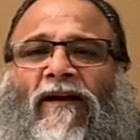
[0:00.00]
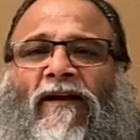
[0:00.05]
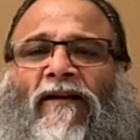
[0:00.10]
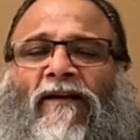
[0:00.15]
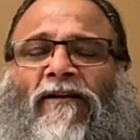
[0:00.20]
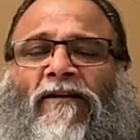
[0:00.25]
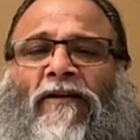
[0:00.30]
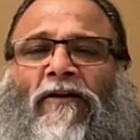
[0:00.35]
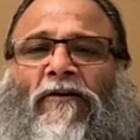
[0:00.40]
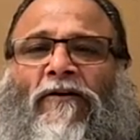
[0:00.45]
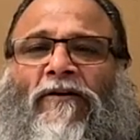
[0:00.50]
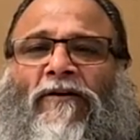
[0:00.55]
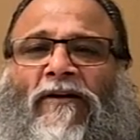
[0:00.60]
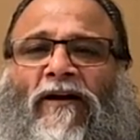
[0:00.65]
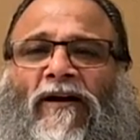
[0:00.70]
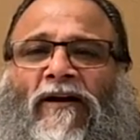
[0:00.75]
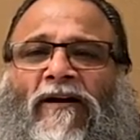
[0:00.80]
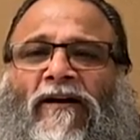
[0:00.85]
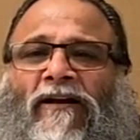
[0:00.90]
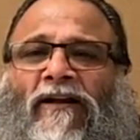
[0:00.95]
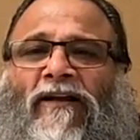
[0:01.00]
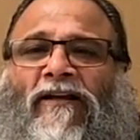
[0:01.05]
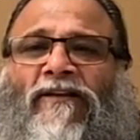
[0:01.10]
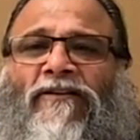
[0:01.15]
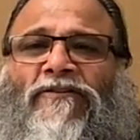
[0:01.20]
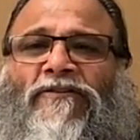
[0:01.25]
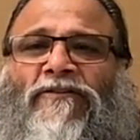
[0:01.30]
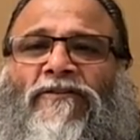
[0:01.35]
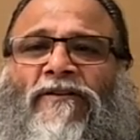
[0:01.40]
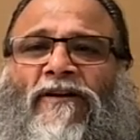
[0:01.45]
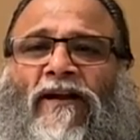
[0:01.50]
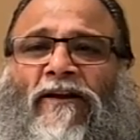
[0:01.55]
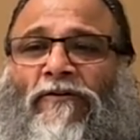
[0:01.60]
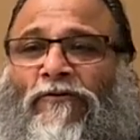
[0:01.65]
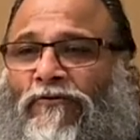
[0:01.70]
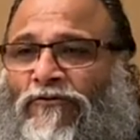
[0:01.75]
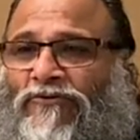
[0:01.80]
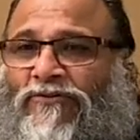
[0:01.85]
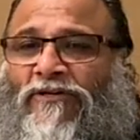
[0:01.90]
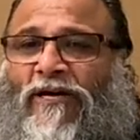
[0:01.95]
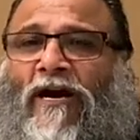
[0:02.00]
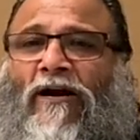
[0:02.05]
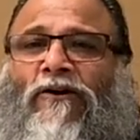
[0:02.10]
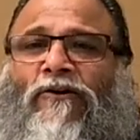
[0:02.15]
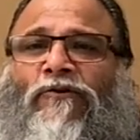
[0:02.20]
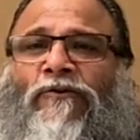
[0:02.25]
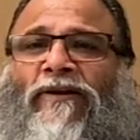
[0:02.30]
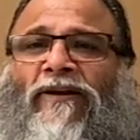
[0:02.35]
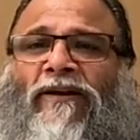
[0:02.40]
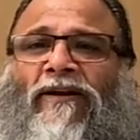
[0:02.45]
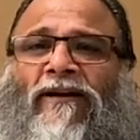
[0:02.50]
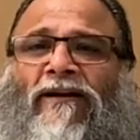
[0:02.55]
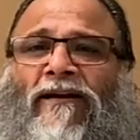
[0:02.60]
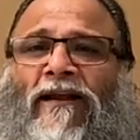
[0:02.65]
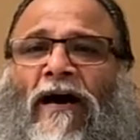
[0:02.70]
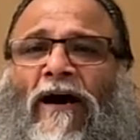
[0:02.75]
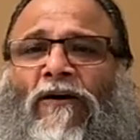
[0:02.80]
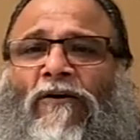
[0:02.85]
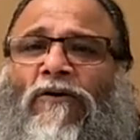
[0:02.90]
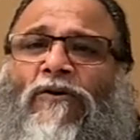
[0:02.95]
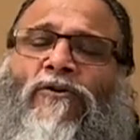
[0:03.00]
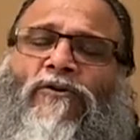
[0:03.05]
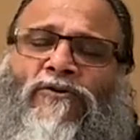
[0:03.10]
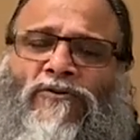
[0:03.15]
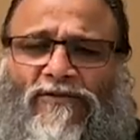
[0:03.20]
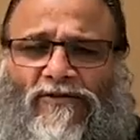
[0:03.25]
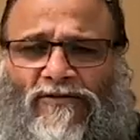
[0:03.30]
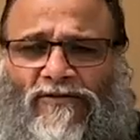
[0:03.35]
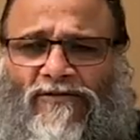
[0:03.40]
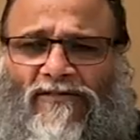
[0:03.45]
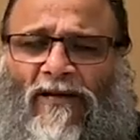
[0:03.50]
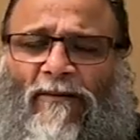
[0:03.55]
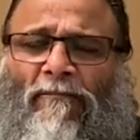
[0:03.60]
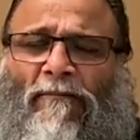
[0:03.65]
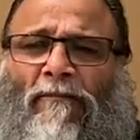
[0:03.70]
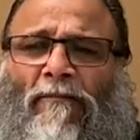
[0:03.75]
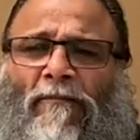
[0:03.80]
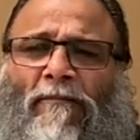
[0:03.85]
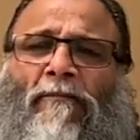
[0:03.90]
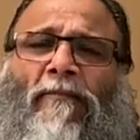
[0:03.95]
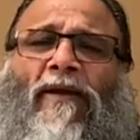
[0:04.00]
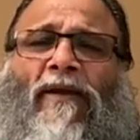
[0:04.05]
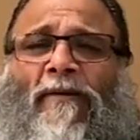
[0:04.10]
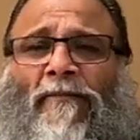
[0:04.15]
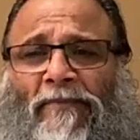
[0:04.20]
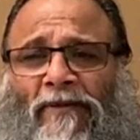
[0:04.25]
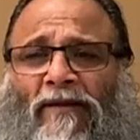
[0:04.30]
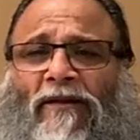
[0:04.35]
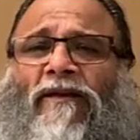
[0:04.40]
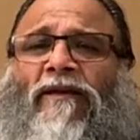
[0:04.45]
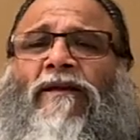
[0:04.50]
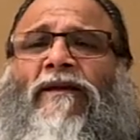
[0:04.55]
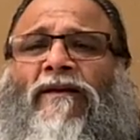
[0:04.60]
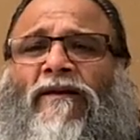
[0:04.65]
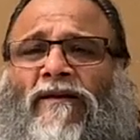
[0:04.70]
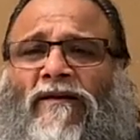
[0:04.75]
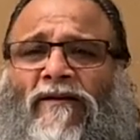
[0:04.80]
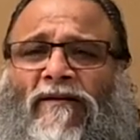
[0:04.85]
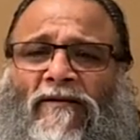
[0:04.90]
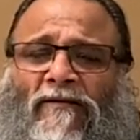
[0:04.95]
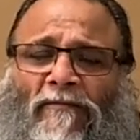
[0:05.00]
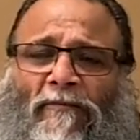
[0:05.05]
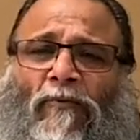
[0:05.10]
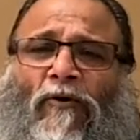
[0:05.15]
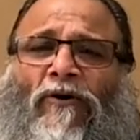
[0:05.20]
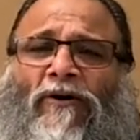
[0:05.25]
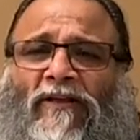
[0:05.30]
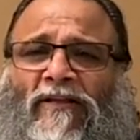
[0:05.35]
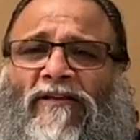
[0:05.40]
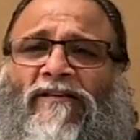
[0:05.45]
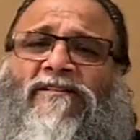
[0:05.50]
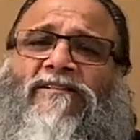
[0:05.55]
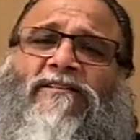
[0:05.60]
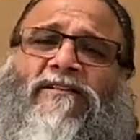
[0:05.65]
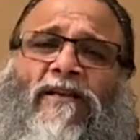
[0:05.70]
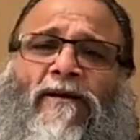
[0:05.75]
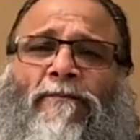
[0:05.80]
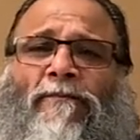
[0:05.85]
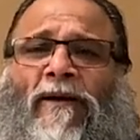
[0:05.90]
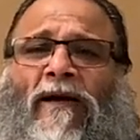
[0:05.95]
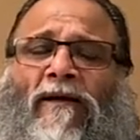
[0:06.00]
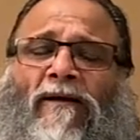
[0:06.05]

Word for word: in your younger age and you start doing it now some maybe body is still